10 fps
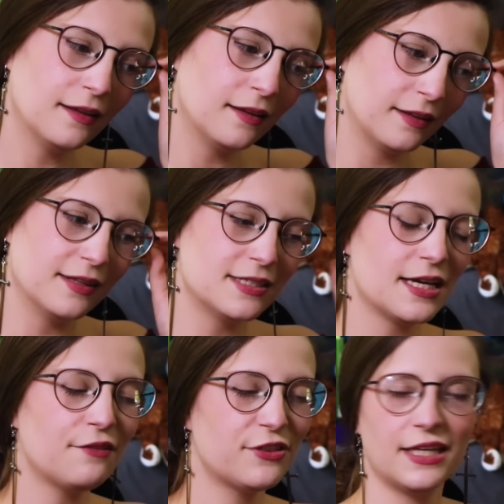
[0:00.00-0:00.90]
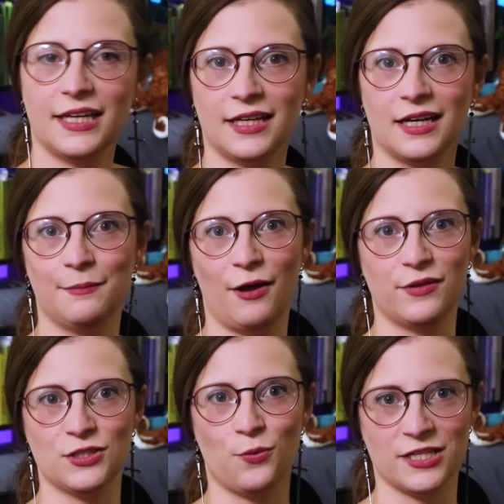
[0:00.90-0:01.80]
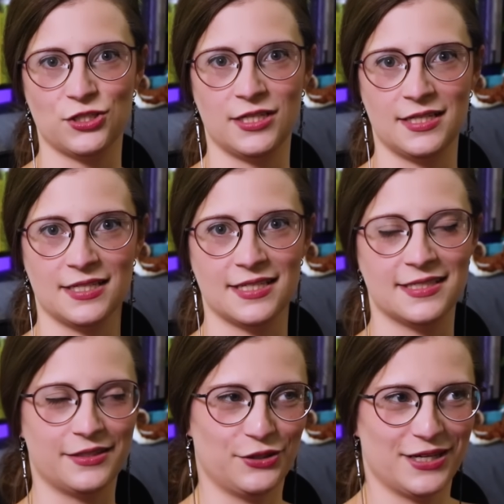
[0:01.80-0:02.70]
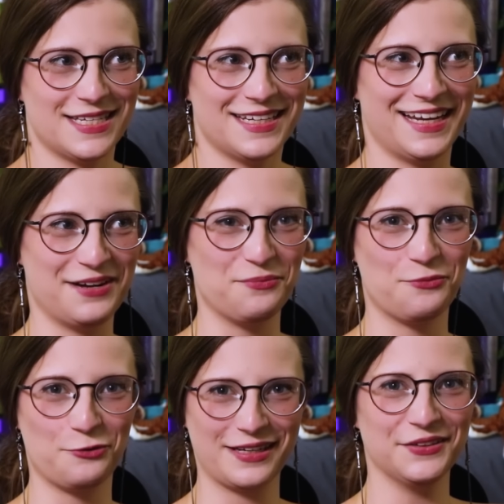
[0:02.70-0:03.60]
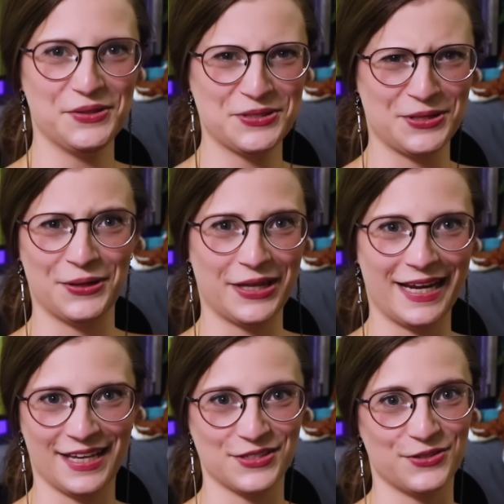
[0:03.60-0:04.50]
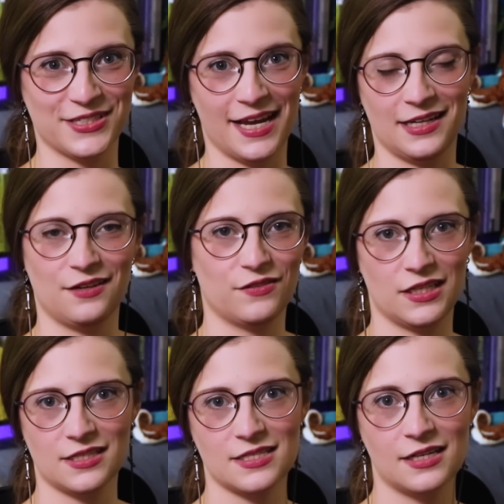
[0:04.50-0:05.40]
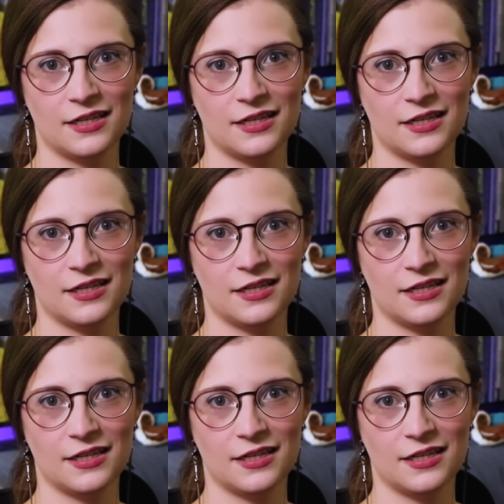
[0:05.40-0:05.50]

The tough thing about these questions is that there isn't a real solid answer to any of this.